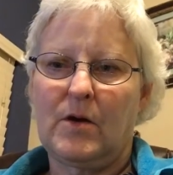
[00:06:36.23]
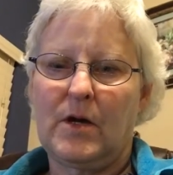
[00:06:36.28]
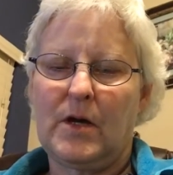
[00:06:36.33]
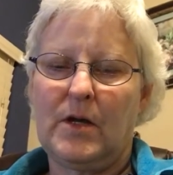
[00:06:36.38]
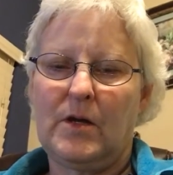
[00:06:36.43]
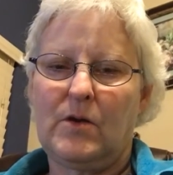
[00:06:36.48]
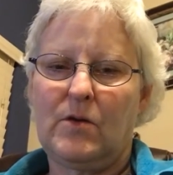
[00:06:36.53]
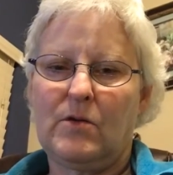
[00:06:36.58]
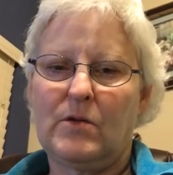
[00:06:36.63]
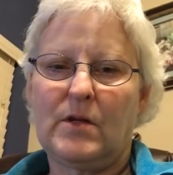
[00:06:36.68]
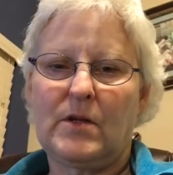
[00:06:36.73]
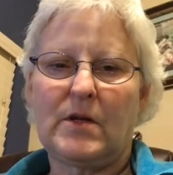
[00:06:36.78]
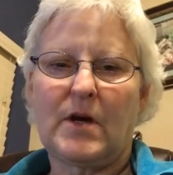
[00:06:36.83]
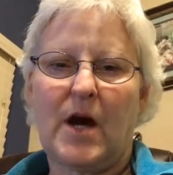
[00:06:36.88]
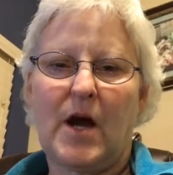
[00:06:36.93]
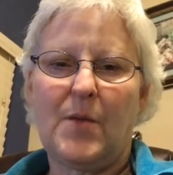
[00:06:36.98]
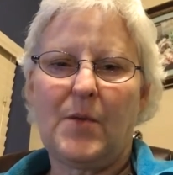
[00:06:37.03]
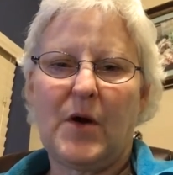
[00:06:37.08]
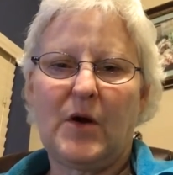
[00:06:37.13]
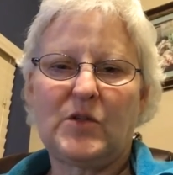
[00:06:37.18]
Okay, during the
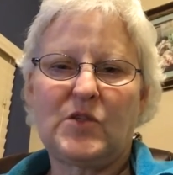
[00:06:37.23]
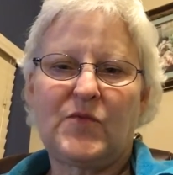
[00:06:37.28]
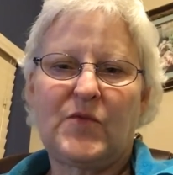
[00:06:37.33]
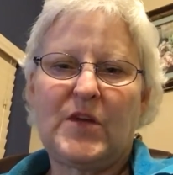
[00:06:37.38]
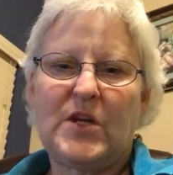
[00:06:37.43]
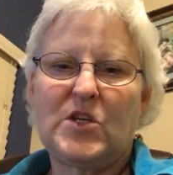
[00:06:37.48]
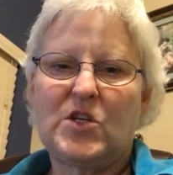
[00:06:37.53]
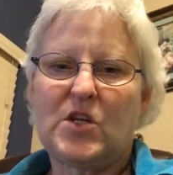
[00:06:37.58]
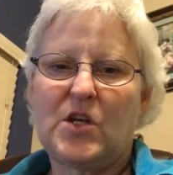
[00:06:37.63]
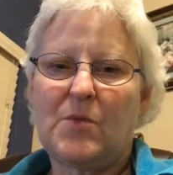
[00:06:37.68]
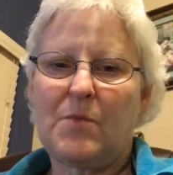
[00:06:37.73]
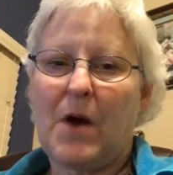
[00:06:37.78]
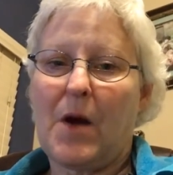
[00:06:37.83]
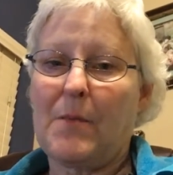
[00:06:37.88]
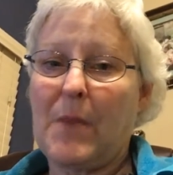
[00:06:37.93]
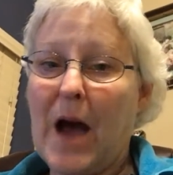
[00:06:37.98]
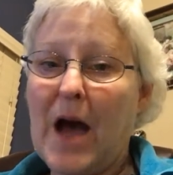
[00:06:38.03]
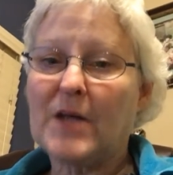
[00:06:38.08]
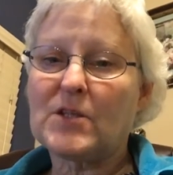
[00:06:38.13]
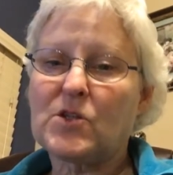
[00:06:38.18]
time I was finishing my
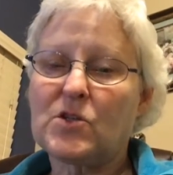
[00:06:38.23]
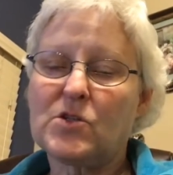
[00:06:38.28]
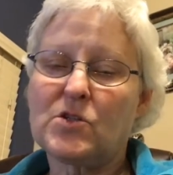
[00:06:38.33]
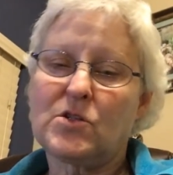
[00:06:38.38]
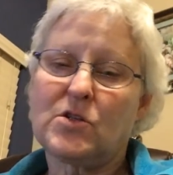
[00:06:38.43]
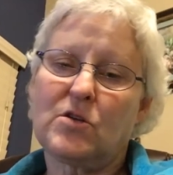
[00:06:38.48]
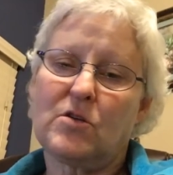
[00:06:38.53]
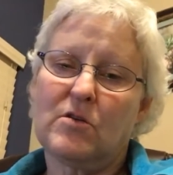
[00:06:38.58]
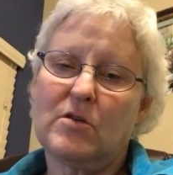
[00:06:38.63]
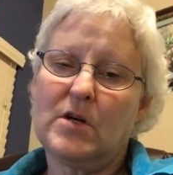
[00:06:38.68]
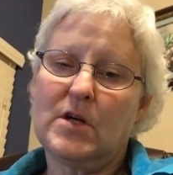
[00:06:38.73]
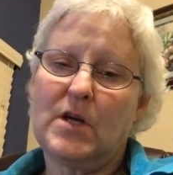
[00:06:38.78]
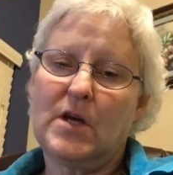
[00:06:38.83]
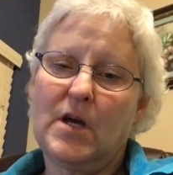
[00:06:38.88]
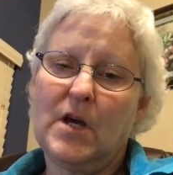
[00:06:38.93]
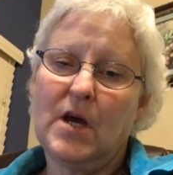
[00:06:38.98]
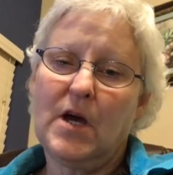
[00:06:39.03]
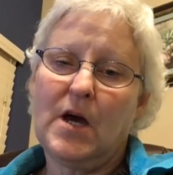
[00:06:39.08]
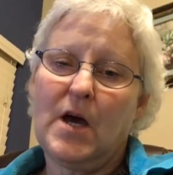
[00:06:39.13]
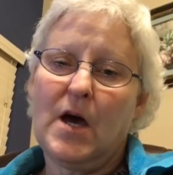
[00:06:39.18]
master's degree,